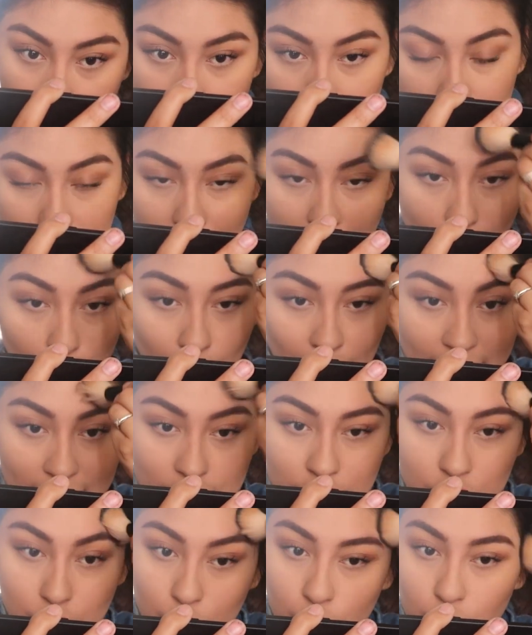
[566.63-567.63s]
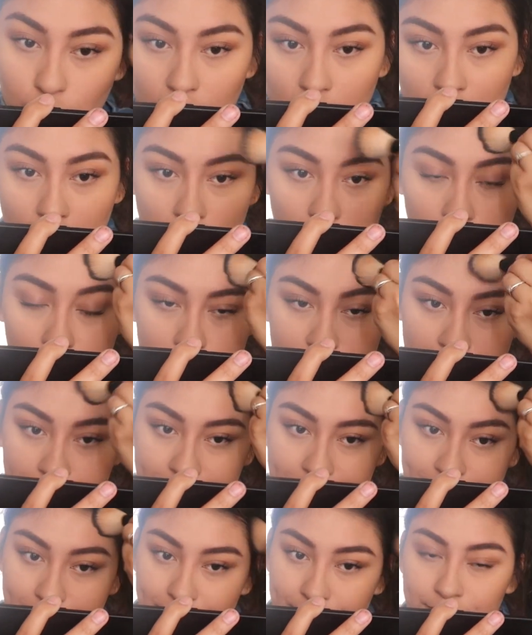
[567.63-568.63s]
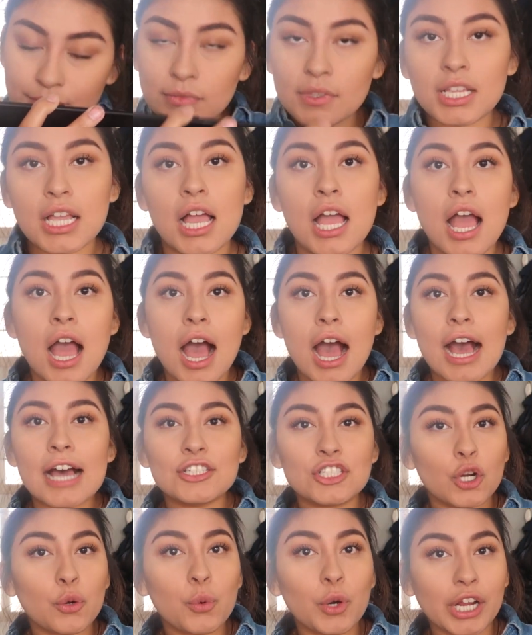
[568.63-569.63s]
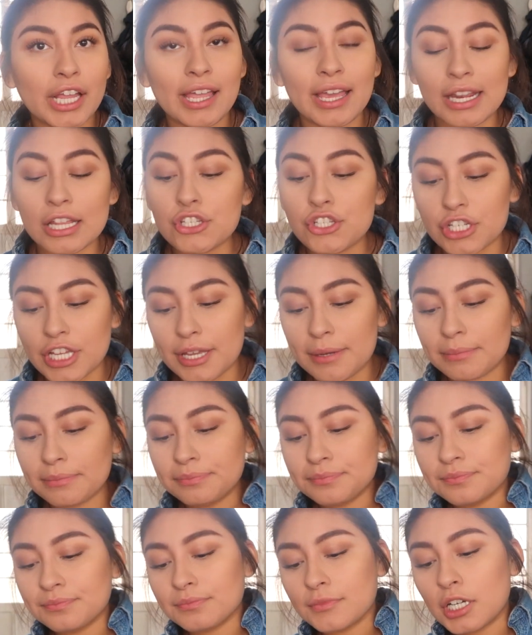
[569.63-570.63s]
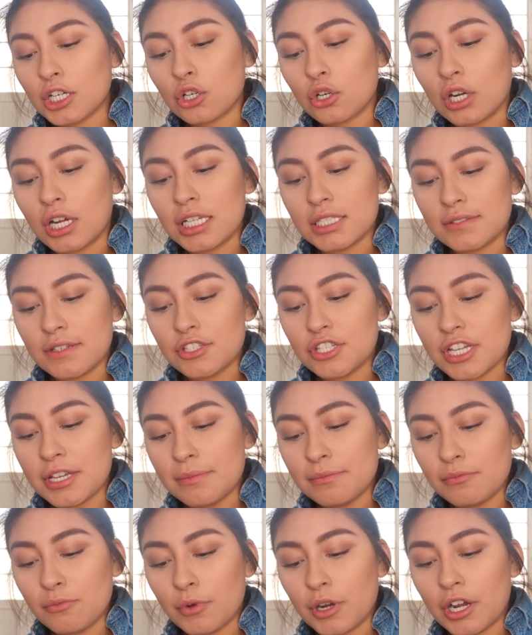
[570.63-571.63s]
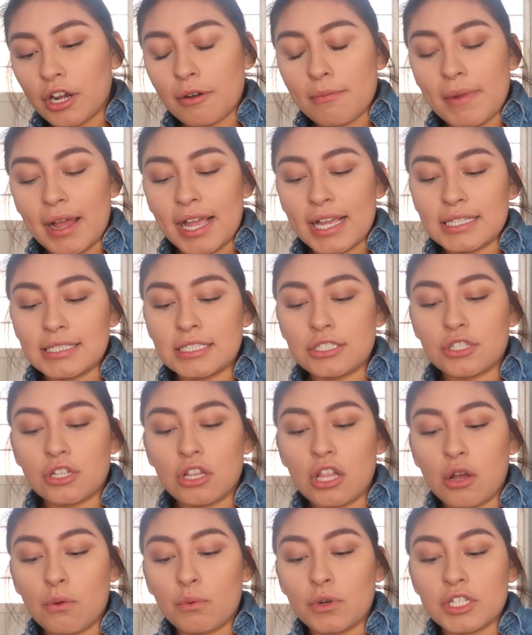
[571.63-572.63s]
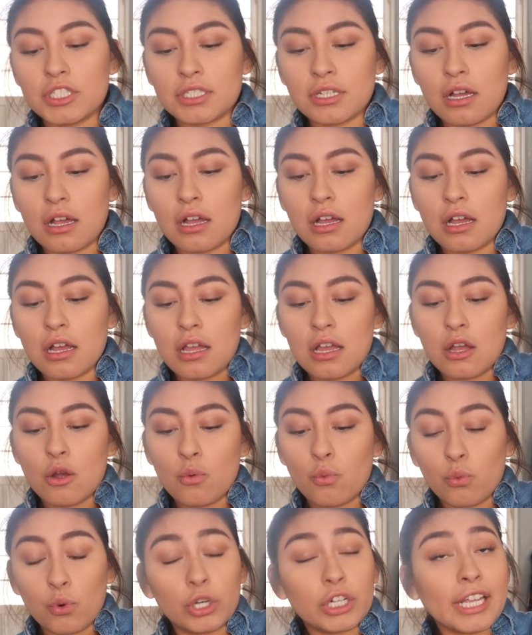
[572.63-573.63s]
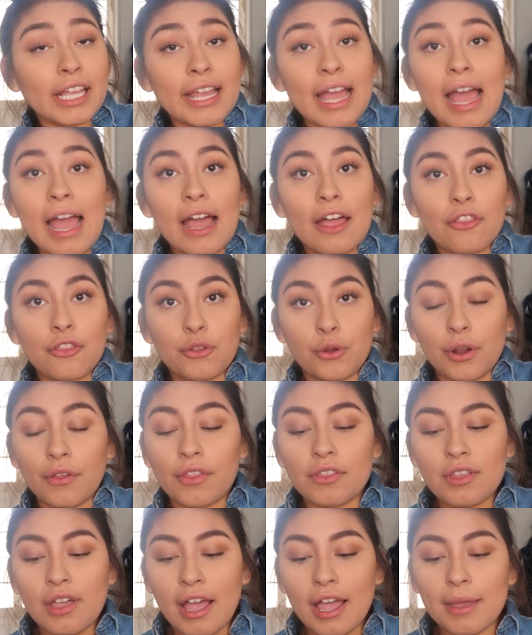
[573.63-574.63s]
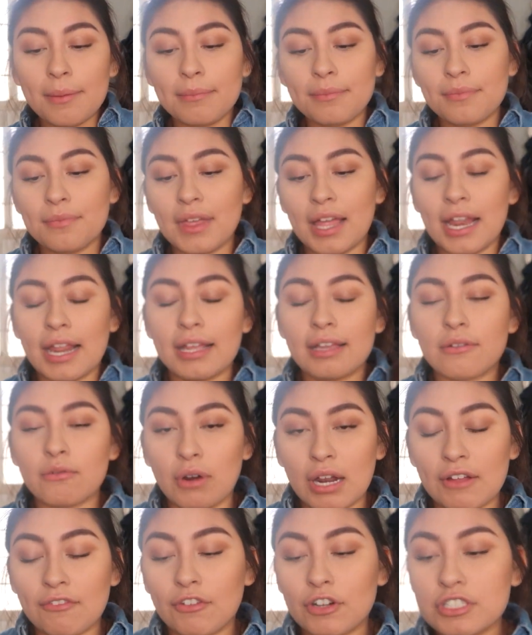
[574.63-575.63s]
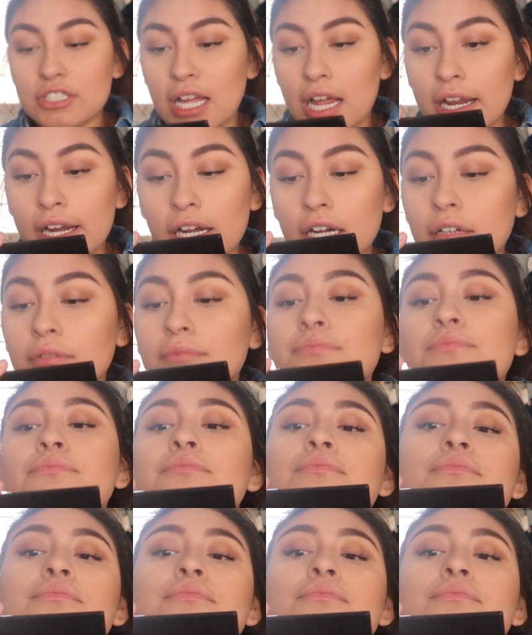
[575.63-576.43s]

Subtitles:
But I went into I started working at a gym, a CrossFit gym, where my sister-in-law was working at during the time that when I first got here.